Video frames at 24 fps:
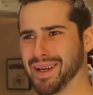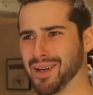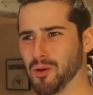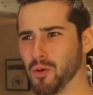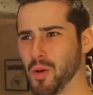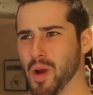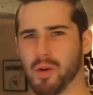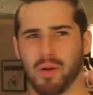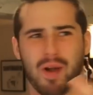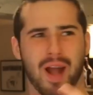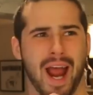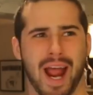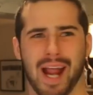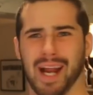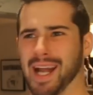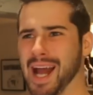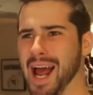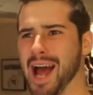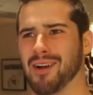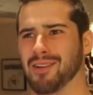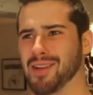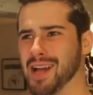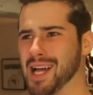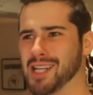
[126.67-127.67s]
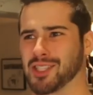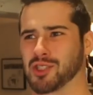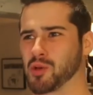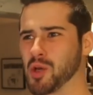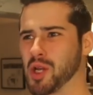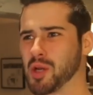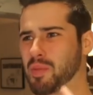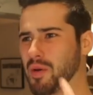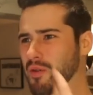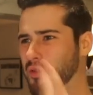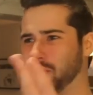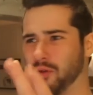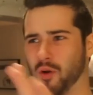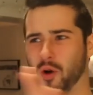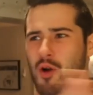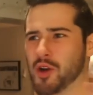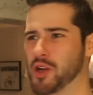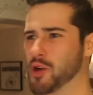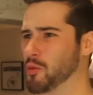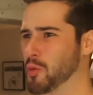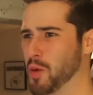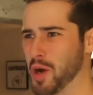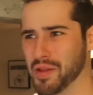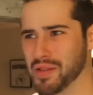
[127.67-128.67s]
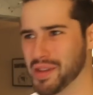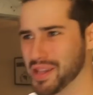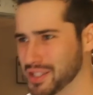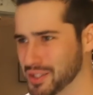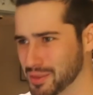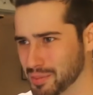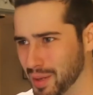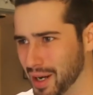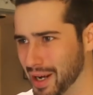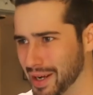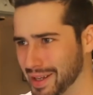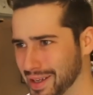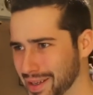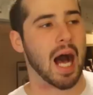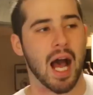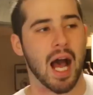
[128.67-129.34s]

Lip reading: We were hanging out last week before you won this money.